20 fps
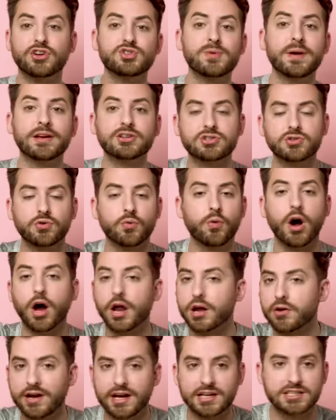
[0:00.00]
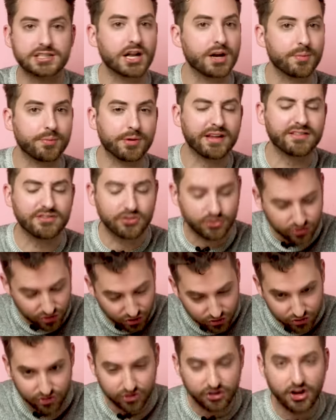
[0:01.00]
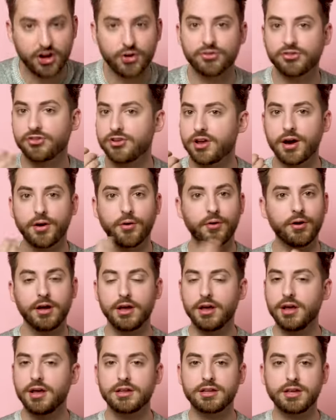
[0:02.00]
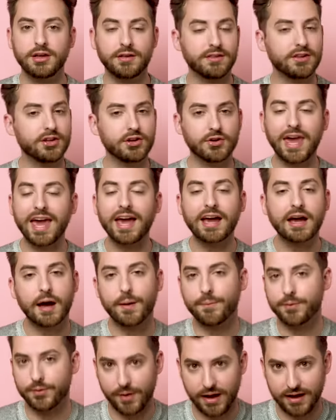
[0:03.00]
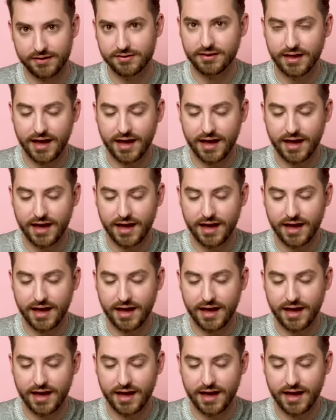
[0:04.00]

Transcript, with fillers: Could you imagine you're watering a ton of plants and you start to doze? No, you, you can't compromise